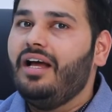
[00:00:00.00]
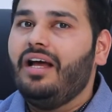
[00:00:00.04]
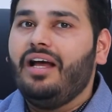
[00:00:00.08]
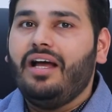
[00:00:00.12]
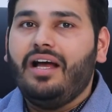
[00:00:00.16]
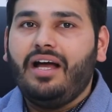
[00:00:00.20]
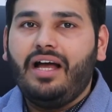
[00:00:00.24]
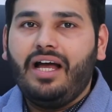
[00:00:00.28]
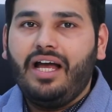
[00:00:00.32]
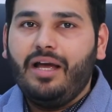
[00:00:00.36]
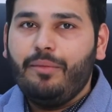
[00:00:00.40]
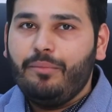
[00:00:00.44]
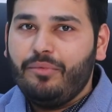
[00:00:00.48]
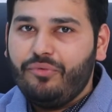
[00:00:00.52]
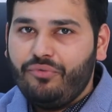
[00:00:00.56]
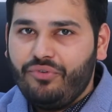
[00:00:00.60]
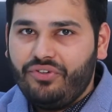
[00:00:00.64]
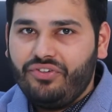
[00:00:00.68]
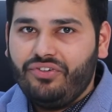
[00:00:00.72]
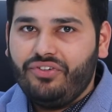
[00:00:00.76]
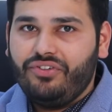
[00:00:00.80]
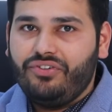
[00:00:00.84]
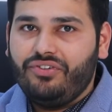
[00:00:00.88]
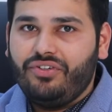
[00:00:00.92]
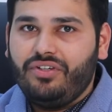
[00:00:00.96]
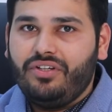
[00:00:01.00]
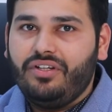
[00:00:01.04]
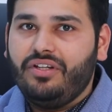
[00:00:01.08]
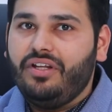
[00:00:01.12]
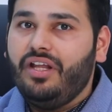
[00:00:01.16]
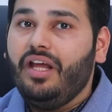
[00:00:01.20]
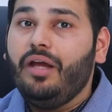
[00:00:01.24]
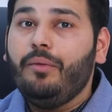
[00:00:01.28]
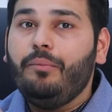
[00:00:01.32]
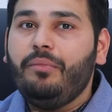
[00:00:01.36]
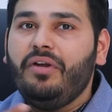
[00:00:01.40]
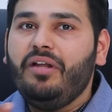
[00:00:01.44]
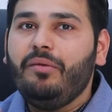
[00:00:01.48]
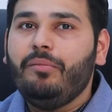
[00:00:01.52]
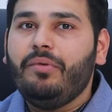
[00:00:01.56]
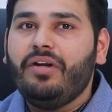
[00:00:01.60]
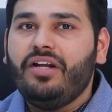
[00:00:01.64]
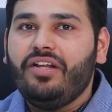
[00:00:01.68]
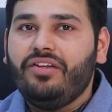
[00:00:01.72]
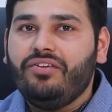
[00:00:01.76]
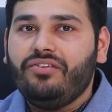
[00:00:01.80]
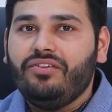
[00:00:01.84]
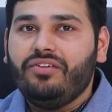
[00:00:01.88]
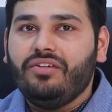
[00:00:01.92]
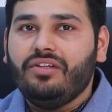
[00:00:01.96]
I am a physician, MD
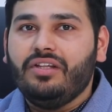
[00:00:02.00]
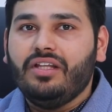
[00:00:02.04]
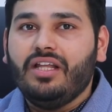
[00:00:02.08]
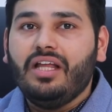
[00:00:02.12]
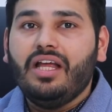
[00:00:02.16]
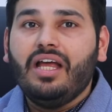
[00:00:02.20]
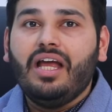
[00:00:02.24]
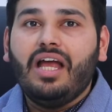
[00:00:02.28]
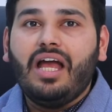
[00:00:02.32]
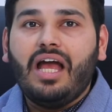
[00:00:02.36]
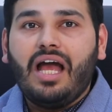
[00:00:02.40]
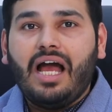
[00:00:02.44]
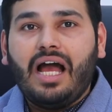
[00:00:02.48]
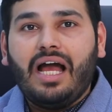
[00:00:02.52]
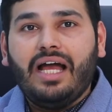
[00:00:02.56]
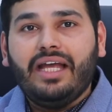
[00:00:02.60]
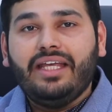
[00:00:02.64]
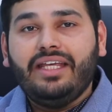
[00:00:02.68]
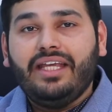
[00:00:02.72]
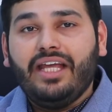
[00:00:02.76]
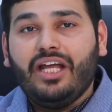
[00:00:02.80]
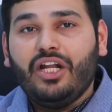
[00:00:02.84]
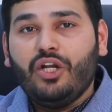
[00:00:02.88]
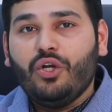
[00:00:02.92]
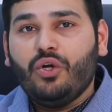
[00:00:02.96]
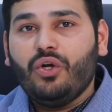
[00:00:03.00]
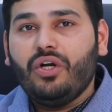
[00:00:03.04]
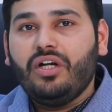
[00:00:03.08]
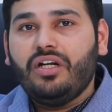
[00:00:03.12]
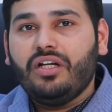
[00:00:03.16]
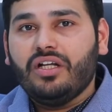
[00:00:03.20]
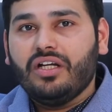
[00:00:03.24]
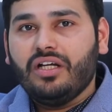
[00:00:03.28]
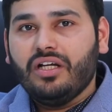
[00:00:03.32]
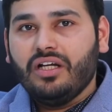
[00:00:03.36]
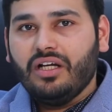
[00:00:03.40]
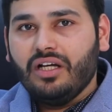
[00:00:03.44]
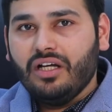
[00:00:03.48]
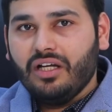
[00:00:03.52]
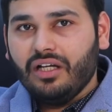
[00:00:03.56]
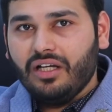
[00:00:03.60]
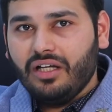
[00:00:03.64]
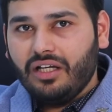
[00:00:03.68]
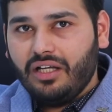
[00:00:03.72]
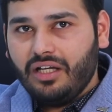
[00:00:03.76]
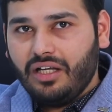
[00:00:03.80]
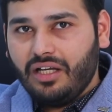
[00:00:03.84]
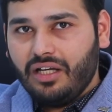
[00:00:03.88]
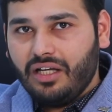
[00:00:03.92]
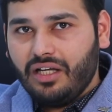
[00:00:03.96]
medicine. I cannot
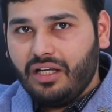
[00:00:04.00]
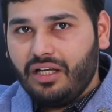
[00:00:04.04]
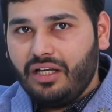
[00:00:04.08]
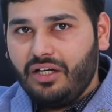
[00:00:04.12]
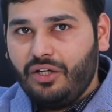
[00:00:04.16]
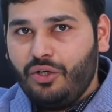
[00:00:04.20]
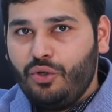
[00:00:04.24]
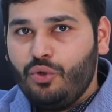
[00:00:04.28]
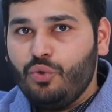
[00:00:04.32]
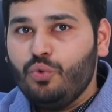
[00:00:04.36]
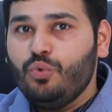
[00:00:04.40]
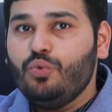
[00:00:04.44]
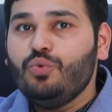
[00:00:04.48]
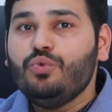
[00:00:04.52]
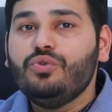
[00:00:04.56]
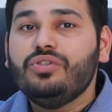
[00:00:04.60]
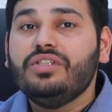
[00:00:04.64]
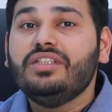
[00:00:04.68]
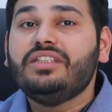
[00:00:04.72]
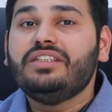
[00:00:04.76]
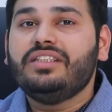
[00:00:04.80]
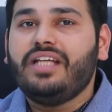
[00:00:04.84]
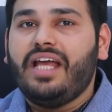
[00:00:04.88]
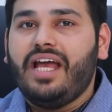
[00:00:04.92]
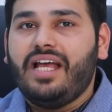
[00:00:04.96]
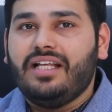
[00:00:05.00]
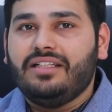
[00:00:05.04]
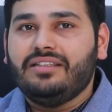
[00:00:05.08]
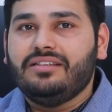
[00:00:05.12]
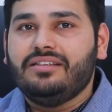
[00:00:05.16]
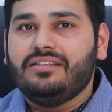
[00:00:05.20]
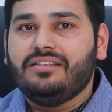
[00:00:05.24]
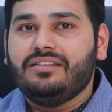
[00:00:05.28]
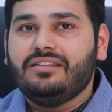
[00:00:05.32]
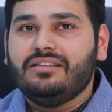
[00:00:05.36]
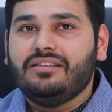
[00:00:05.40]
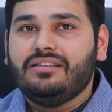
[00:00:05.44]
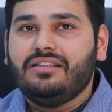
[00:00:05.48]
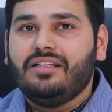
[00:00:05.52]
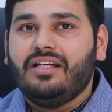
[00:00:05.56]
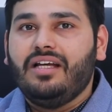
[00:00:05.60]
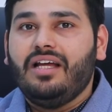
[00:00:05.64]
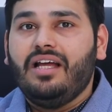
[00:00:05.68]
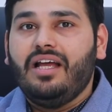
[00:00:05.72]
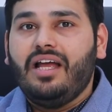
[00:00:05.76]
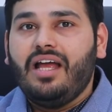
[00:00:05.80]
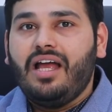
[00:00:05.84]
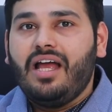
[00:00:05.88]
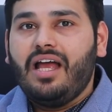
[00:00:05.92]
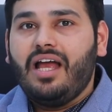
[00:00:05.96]
do scans.
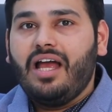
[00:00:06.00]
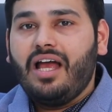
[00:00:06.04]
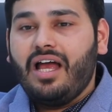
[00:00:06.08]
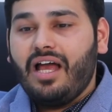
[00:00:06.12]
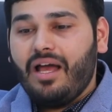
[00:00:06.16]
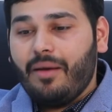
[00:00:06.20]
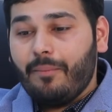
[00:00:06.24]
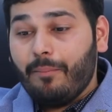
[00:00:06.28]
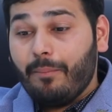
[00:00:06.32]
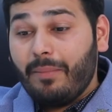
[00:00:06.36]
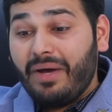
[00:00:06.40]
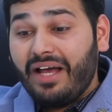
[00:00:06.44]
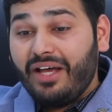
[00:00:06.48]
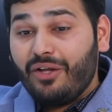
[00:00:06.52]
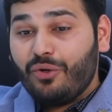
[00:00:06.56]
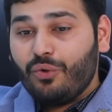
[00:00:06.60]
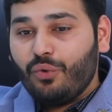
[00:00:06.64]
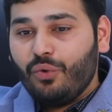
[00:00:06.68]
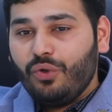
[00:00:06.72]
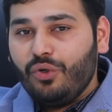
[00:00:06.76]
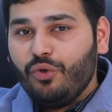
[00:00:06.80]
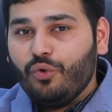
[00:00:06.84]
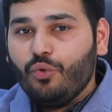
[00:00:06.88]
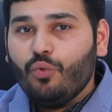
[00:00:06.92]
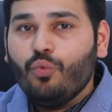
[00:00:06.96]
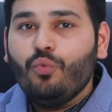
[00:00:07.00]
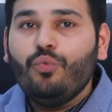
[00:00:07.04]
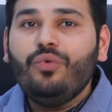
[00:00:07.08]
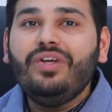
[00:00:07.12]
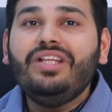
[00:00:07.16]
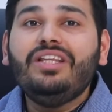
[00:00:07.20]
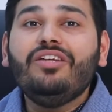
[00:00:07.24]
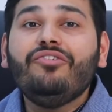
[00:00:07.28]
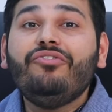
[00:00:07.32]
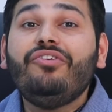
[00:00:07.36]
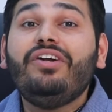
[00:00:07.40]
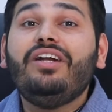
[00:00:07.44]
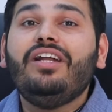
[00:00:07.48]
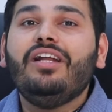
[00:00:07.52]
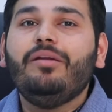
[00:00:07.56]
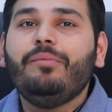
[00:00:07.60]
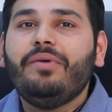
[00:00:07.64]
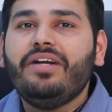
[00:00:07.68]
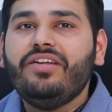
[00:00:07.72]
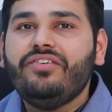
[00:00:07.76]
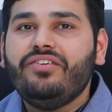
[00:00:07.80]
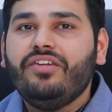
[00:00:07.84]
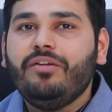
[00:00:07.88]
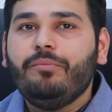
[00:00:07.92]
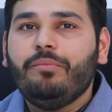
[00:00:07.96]
My role with a fetal
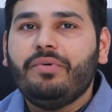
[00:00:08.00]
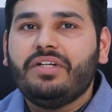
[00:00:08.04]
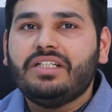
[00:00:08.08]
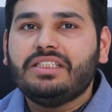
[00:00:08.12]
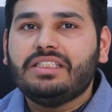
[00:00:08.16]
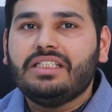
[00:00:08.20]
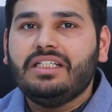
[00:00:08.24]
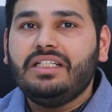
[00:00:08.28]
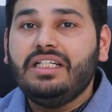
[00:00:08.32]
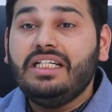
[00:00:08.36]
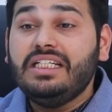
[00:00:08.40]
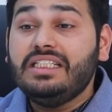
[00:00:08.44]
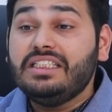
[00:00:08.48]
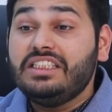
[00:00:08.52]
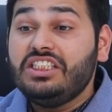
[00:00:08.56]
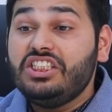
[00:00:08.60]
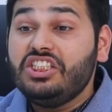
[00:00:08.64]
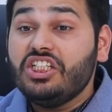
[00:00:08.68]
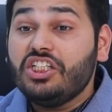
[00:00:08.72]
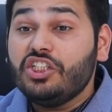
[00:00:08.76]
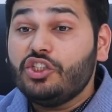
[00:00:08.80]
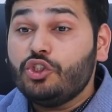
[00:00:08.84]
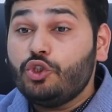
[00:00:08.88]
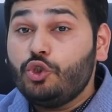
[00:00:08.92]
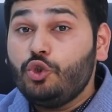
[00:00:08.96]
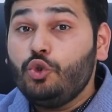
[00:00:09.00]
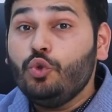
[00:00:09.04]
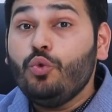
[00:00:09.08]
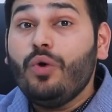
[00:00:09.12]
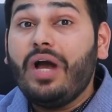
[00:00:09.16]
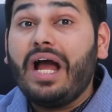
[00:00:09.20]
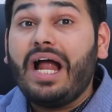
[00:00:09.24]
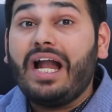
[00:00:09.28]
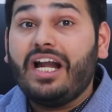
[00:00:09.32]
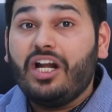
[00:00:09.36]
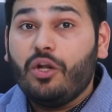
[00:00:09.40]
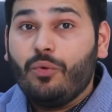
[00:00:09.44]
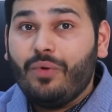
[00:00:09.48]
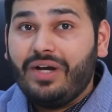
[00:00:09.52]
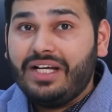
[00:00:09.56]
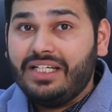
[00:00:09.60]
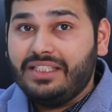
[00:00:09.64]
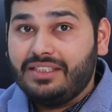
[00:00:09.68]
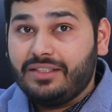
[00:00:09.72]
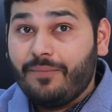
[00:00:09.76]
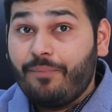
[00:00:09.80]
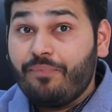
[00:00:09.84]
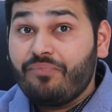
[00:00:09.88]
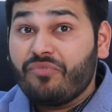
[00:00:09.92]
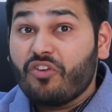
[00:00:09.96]
medicine person is just to advise
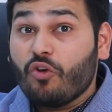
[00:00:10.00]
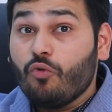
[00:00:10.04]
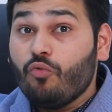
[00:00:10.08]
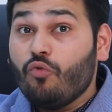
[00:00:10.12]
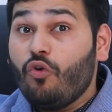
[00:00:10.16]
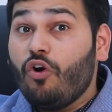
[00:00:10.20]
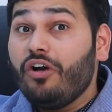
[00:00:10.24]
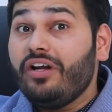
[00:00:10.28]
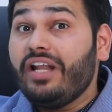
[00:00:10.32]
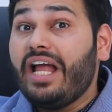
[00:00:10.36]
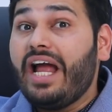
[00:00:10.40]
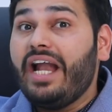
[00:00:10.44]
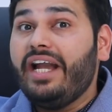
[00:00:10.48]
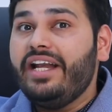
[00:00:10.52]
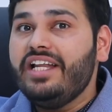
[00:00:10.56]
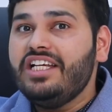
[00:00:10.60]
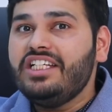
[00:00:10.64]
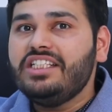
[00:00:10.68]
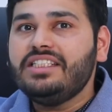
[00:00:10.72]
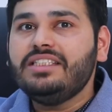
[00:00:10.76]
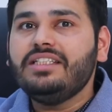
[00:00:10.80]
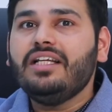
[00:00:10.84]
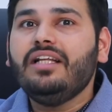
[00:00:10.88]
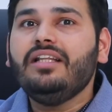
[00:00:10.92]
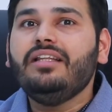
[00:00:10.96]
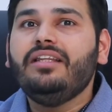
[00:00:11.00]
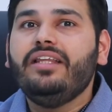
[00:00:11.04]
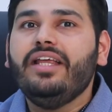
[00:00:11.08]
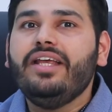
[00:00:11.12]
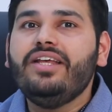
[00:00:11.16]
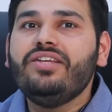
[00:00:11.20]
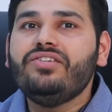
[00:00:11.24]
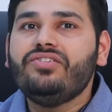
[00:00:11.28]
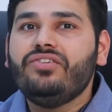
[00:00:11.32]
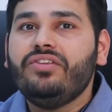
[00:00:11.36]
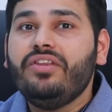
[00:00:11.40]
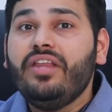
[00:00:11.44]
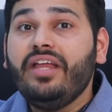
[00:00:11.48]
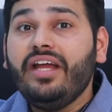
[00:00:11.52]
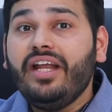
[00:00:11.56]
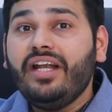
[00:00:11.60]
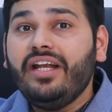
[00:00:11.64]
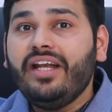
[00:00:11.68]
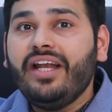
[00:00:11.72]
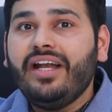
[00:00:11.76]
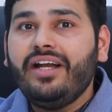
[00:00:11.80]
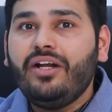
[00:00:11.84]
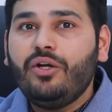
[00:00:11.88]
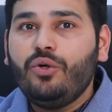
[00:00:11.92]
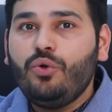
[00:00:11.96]
what additional things they
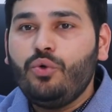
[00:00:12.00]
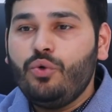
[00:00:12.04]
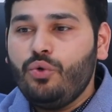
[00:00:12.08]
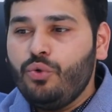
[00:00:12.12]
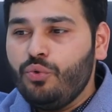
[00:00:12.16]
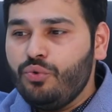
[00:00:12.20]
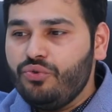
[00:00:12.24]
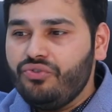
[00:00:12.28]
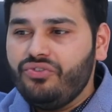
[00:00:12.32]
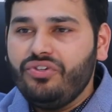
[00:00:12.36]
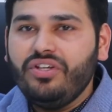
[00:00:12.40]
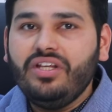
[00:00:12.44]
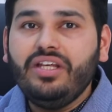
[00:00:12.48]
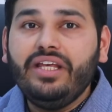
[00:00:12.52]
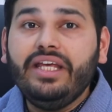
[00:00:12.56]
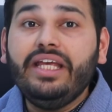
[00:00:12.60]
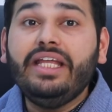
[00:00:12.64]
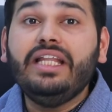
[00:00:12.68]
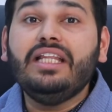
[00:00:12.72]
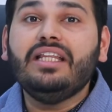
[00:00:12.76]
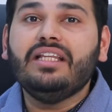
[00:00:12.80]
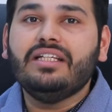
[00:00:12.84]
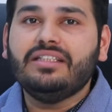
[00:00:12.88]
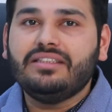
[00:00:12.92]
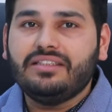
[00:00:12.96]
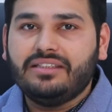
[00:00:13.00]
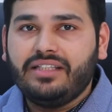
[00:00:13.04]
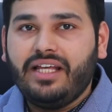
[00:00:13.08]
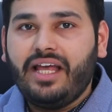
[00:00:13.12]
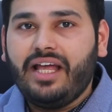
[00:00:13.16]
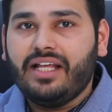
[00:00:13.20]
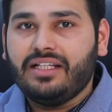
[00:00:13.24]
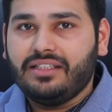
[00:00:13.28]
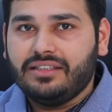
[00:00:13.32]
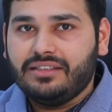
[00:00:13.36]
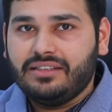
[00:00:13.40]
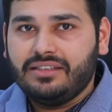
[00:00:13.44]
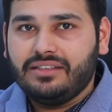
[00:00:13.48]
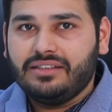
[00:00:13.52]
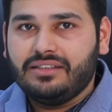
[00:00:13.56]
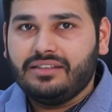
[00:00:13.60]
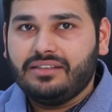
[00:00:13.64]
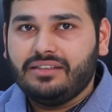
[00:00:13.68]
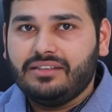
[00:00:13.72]
need to see in the scans.